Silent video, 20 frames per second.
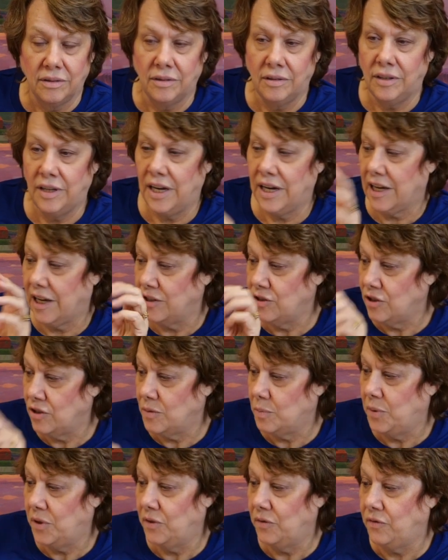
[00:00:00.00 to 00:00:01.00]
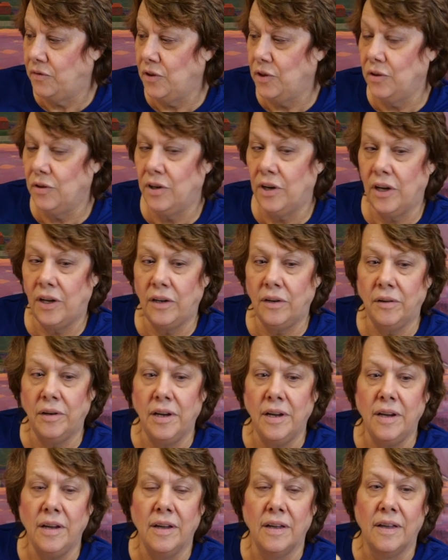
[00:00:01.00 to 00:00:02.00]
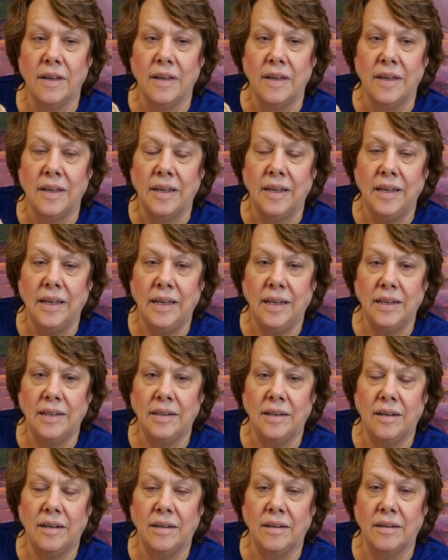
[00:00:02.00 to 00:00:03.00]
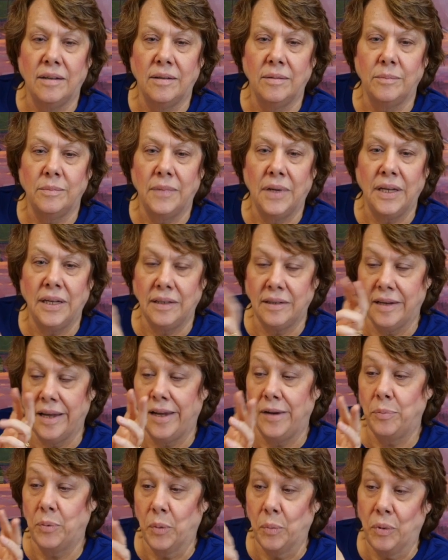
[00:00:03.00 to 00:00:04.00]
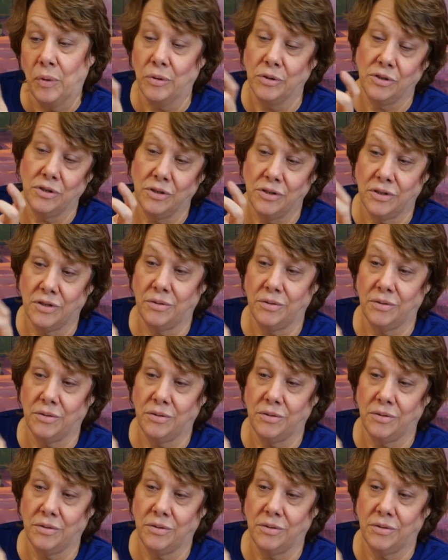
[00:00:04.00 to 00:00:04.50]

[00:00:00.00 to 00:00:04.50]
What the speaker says: Like I just put food coloring in, it gave proportions.